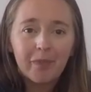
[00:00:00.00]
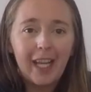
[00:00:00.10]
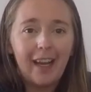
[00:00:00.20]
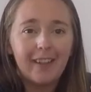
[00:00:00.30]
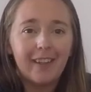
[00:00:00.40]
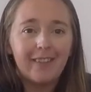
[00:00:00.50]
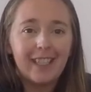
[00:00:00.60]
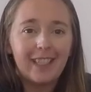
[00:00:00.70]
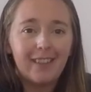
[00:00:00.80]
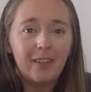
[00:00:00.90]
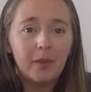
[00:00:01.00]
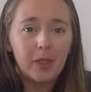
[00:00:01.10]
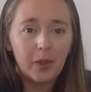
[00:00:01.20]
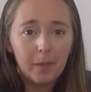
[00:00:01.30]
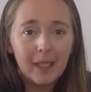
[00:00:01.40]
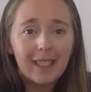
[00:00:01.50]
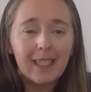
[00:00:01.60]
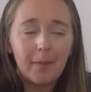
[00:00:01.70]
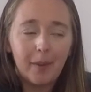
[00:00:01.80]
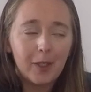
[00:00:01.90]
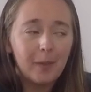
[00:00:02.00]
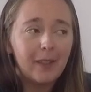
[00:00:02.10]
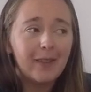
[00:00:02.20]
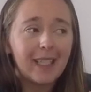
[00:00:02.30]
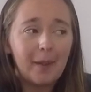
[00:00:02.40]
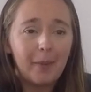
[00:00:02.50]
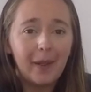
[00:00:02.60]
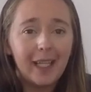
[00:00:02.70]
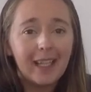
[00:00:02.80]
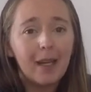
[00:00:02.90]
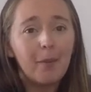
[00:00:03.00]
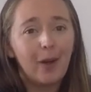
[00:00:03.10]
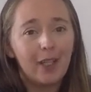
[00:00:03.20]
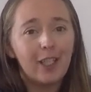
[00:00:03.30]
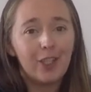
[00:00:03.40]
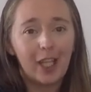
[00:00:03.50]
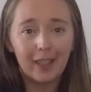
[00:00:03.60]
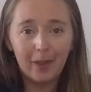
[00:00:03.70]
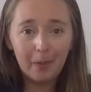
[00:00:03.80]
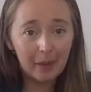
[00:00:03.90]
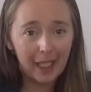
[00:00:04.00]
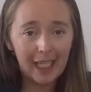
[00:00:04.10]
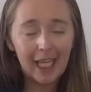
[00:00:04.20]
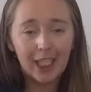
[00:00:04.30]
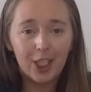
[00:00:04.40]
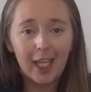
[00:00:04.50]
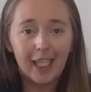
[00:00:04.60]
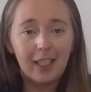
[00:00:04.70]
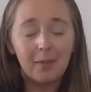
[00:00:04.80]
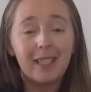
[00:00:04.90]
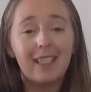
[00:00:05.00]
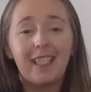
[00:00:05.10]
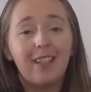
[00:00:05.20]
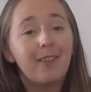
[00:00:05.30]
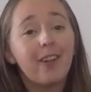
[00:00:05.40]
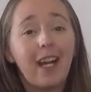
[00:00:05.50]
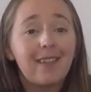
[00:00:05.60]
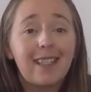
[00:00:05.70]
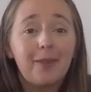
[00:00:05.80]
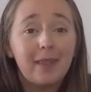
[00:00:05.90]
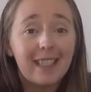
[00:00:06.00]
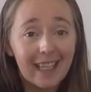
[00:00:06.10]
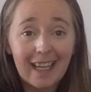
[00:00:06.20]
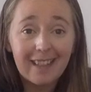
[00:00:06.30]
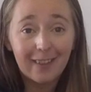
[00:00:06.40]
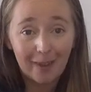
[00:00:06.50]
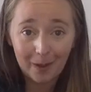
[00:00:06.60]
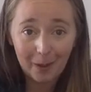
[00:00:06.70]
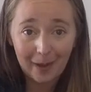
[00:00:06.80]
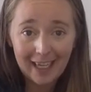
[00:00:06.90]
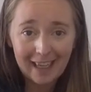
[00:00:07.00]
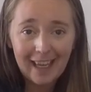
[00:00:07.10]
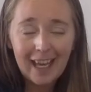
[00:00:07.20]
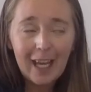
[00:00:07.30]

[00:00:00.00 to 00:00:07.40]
out of little toothpicks and marshmallows and putting them on a Jell-O plate and shaking them and seeing if your house can withstand an earthquake.